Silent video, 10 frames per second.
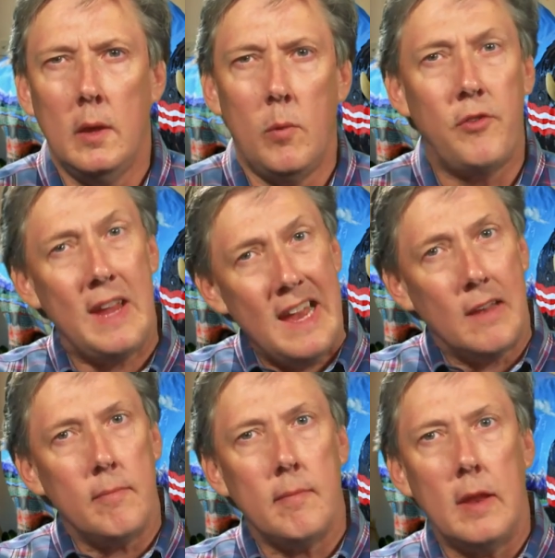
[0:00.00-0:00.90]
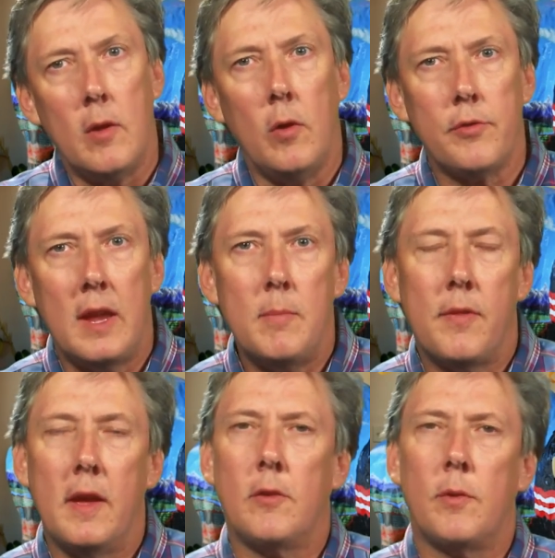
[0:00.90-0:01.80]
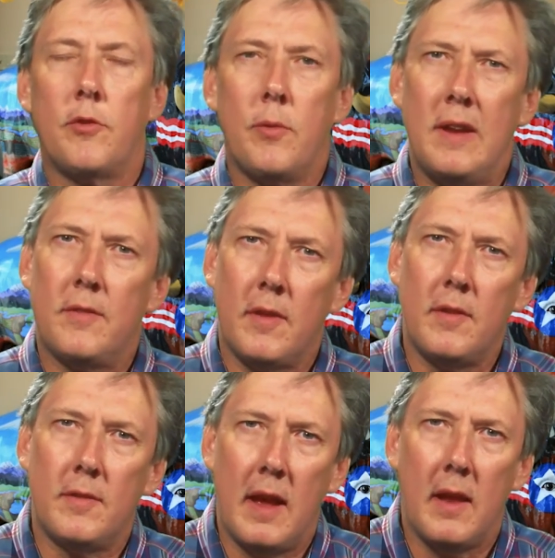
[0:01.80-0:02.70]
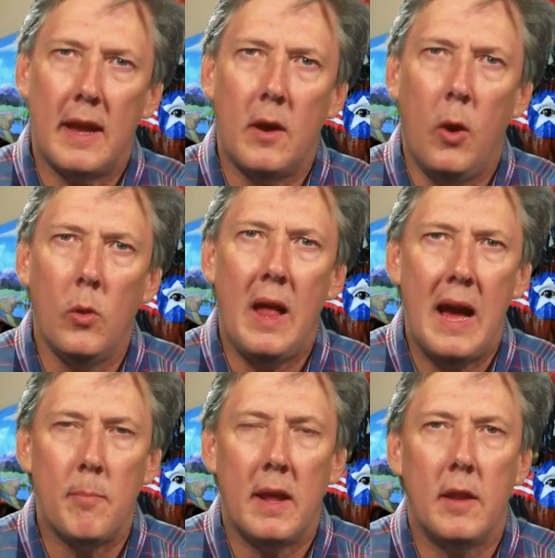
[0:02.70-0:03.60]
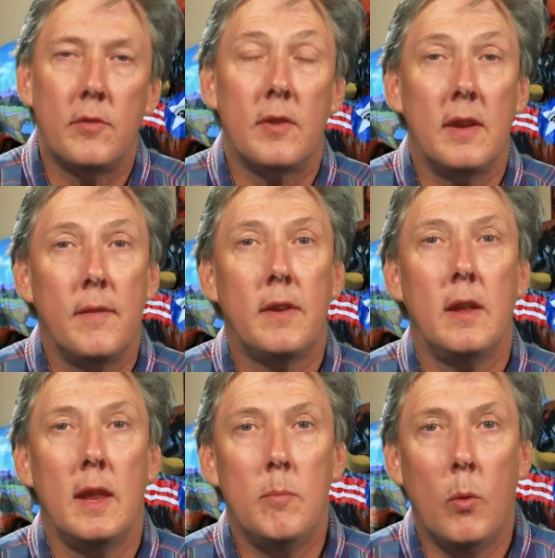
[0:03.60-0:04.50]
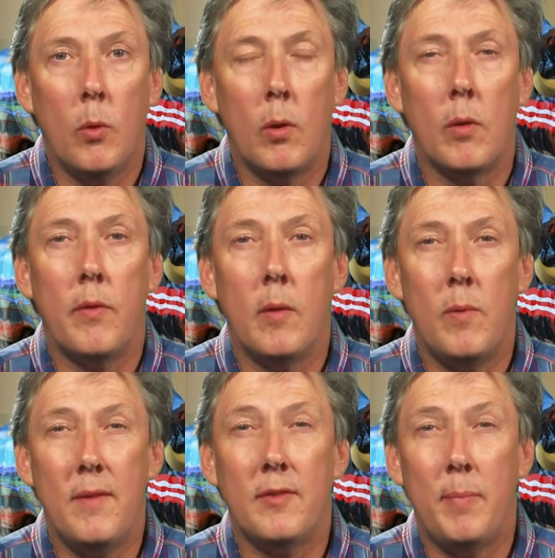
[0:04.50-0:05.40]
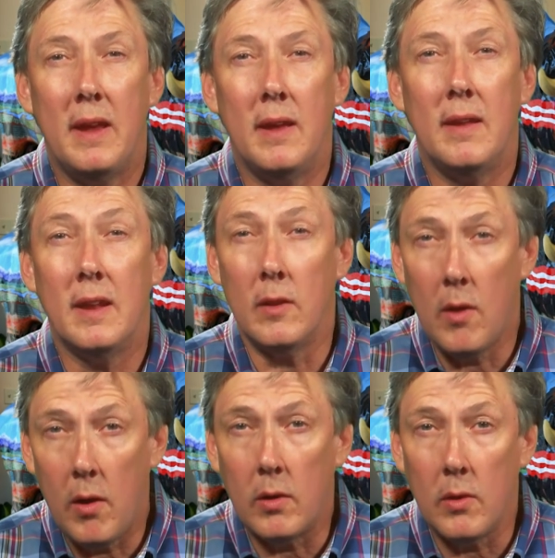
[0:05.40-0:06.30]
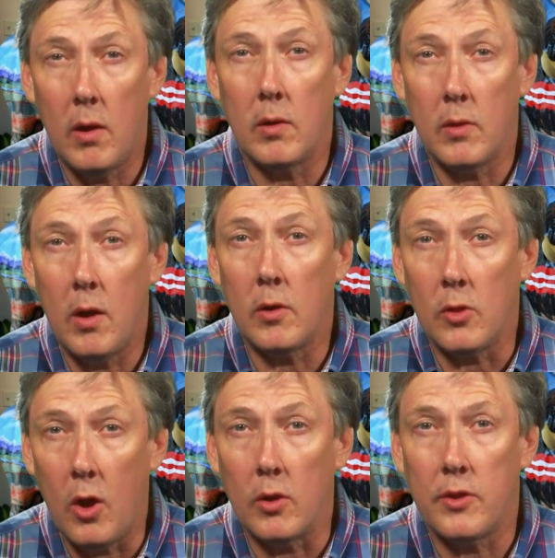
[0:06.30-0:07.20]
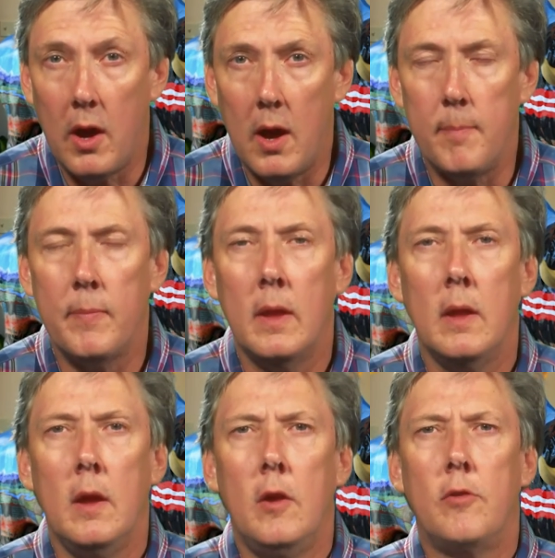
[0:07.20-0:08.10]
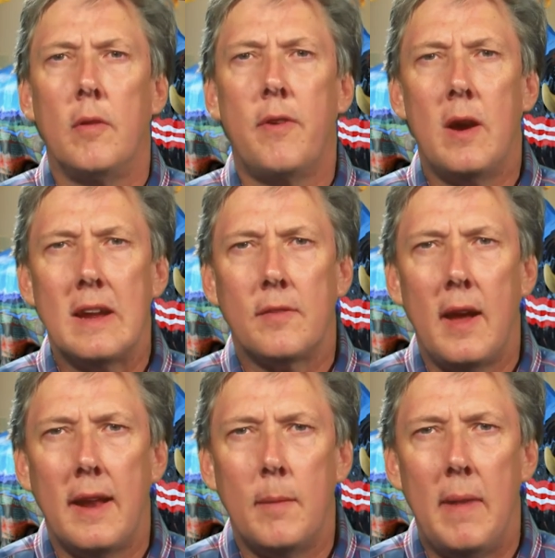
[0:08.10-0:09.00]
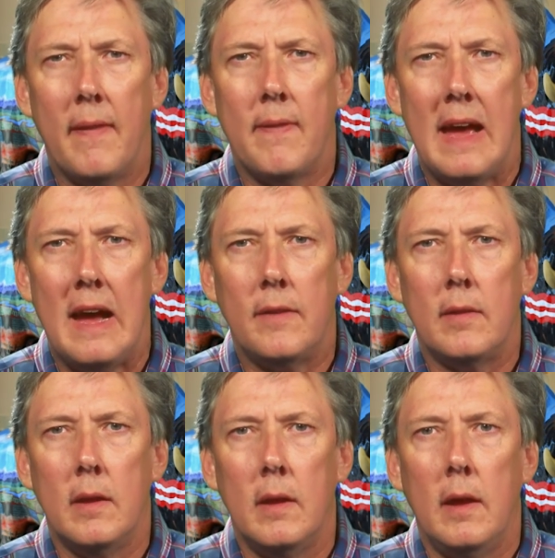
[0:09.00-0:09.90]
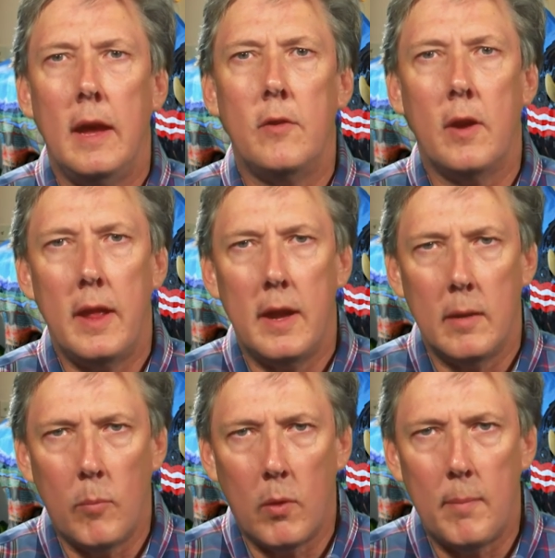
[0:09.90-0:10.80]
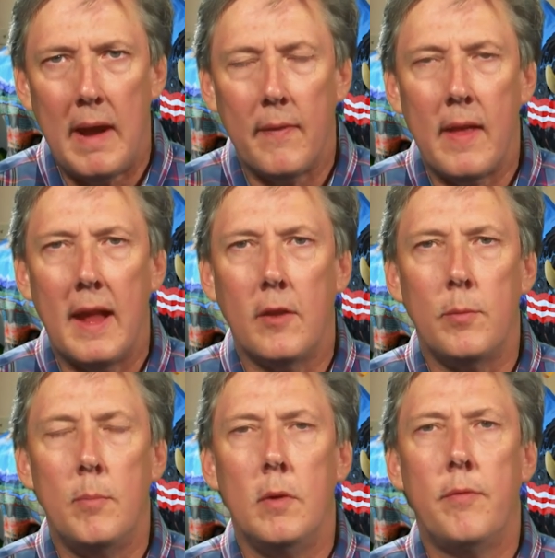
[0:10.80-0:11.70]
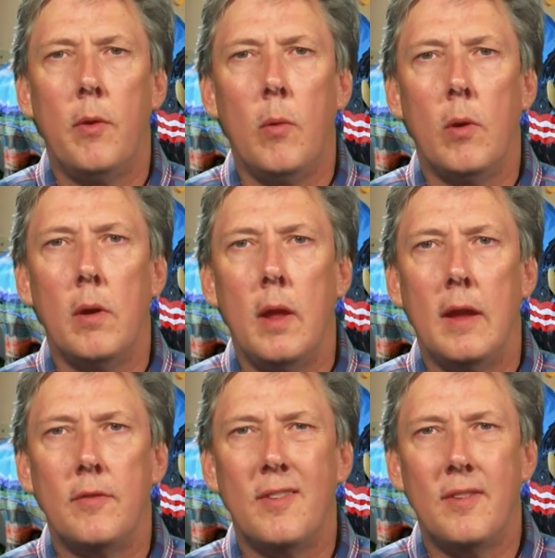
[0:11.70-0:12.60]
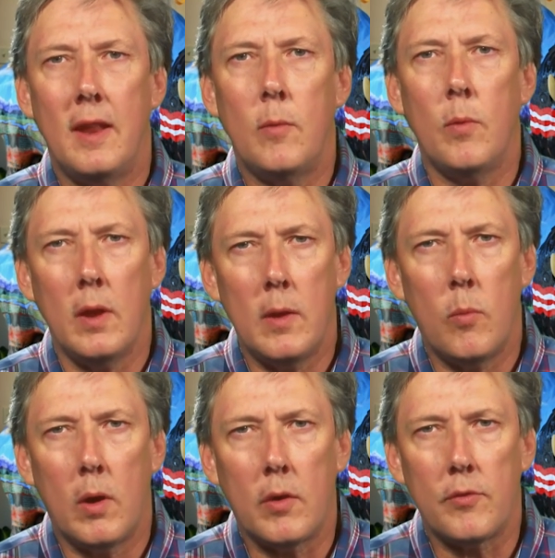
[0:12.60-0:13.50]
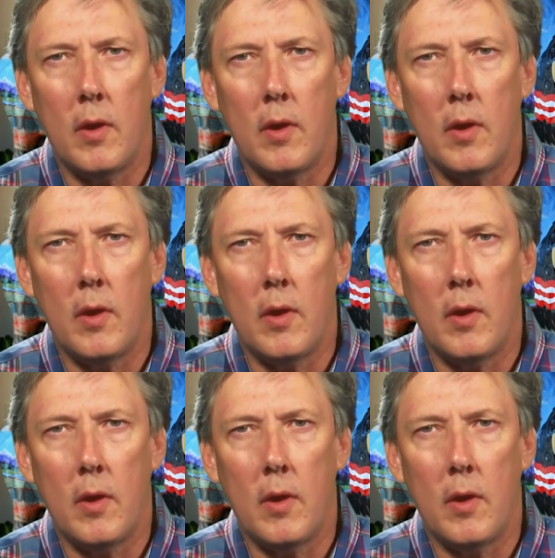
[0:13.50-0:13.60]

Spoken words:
Which again, in the whole scheme of things with streets, doesn't sound like a whole lot, but it's significantly more than we've spent in a long, long, long, long time. So very excited about that. And you're going to hear more about that as we move forward, as the city really works